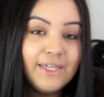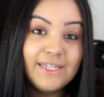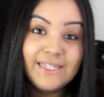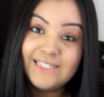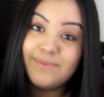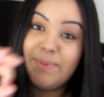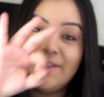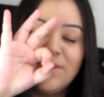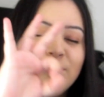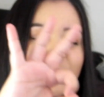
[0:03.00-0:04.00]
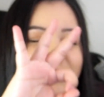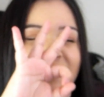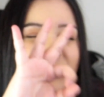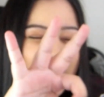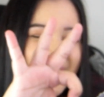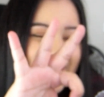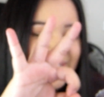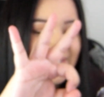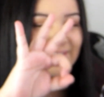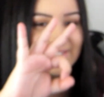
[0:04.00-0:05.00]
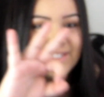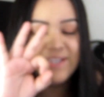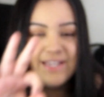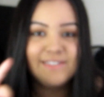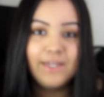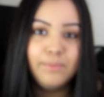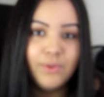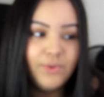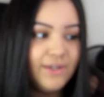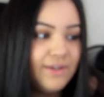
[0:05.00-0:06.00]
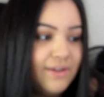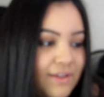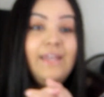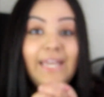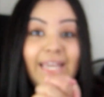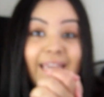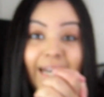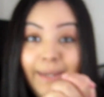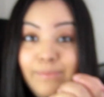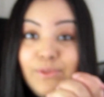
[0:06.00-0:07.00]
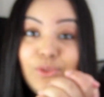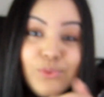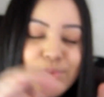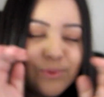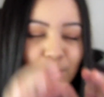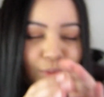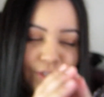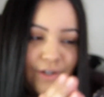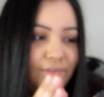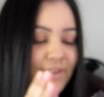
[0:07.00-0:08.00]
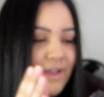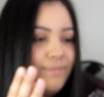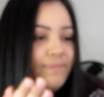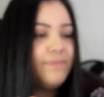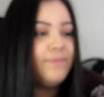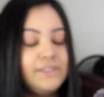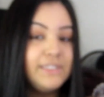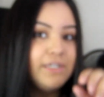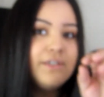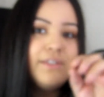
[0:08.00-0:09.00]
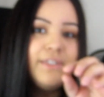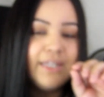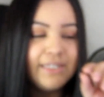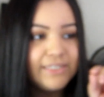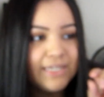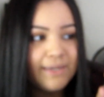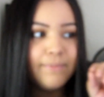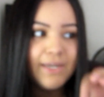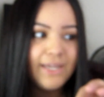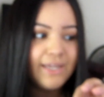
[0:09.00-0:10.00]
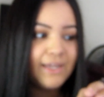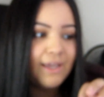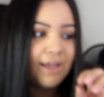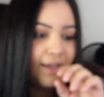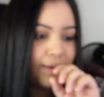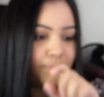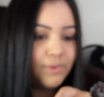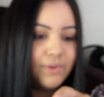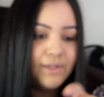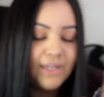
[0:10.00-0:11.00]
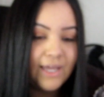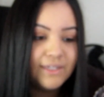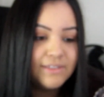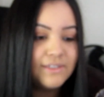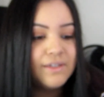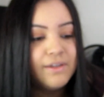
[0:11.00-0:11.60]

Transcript: It has been three weeks since I last uploaded, and I'm so sorry for that. Literally, that same day I uploaded last,